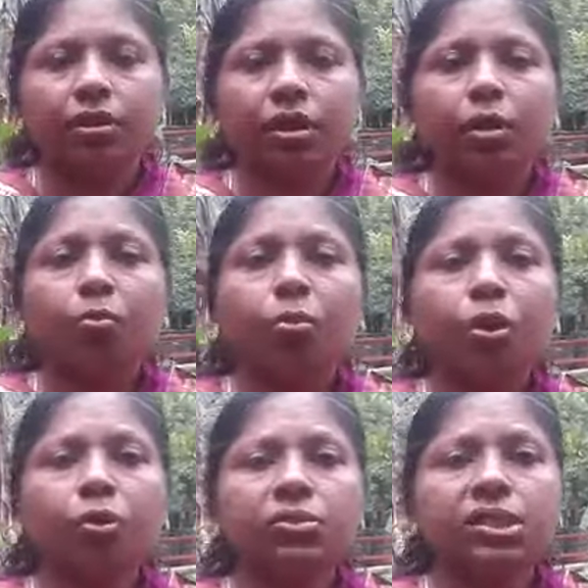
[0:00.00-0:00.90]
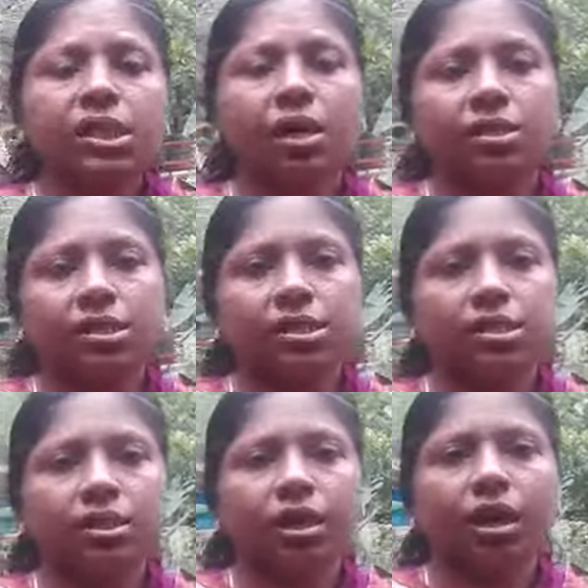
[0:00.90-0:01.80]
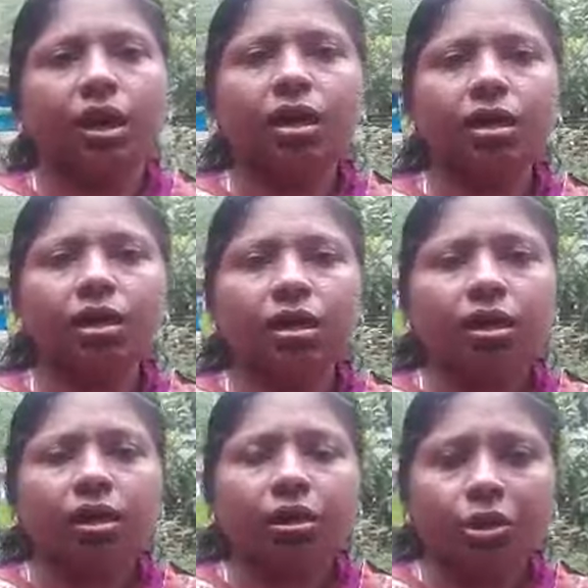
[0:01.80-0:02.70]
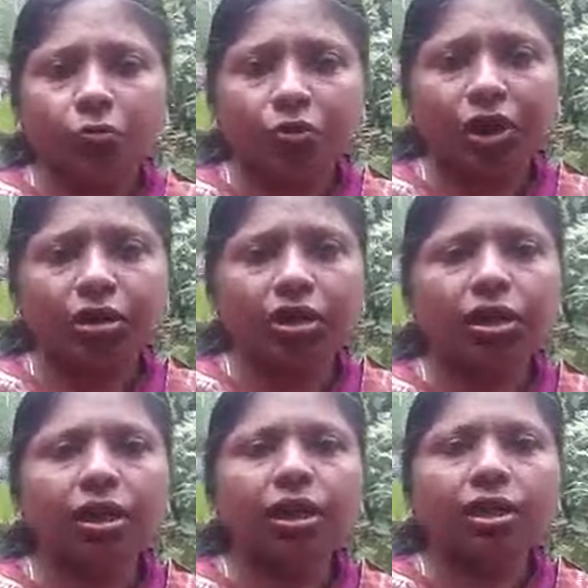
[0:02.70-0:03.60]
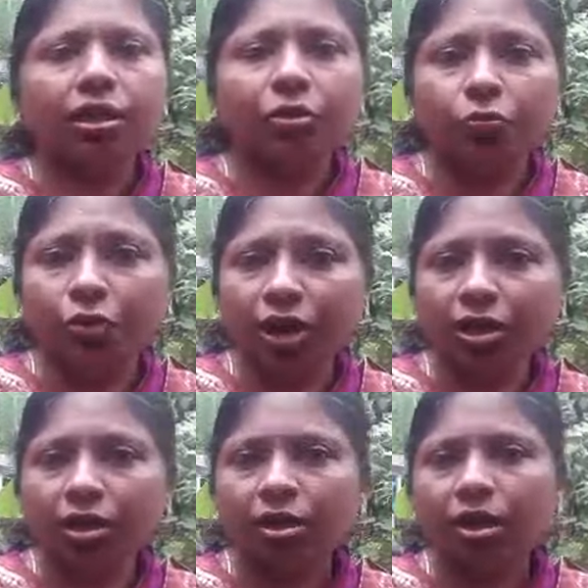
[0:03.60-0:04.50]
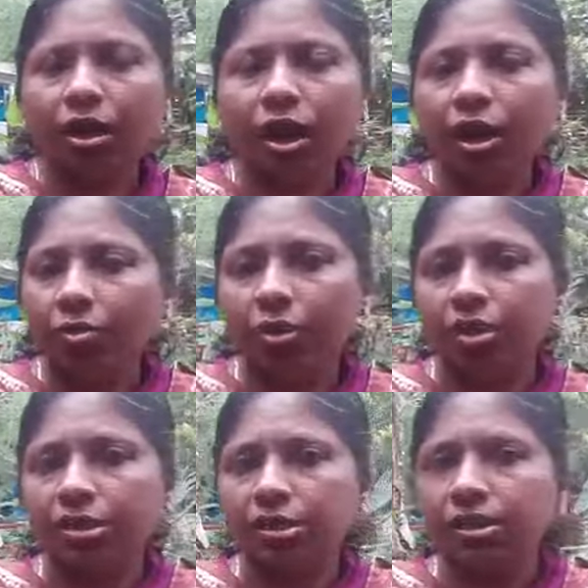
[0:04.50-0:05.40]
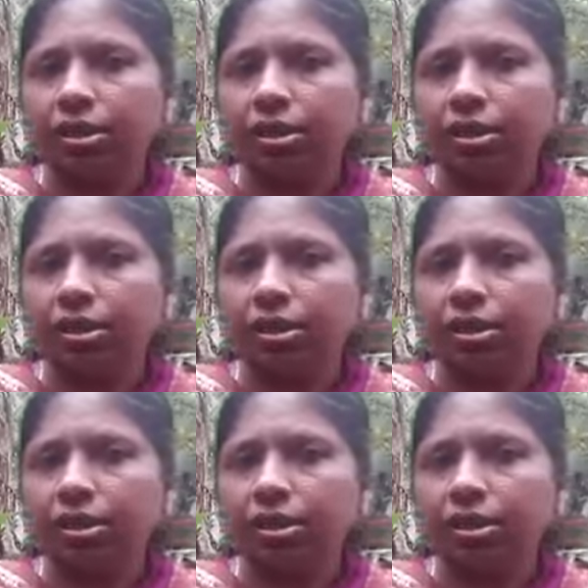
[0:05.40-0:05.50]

Number of cells are different in different animals.